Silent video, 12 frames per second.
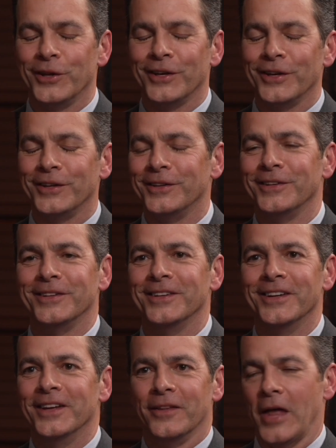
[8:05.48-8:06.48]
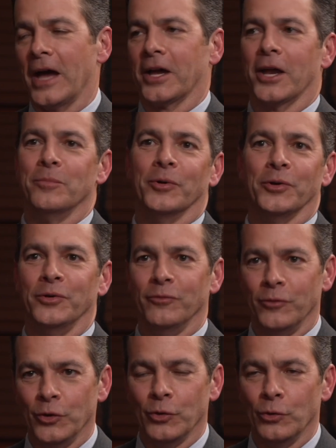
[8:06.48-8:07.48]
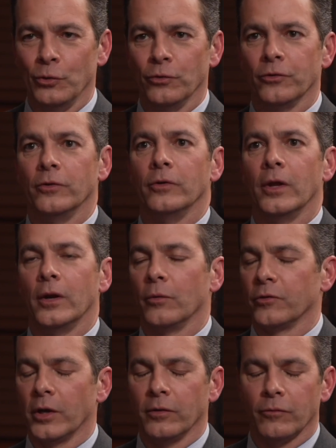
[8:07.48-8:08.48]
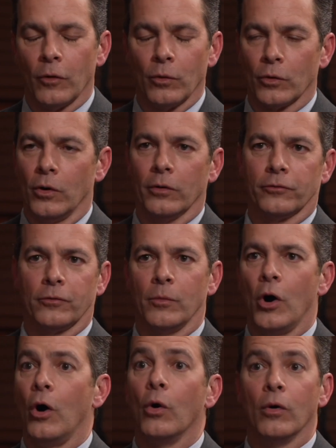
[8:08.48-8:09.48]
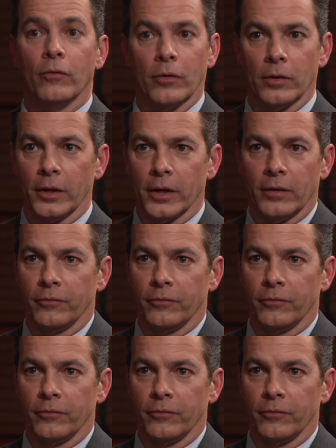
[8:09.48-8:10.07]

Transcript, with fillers: it, and that got a million views. And then I was getting phone calls from all over. Like I have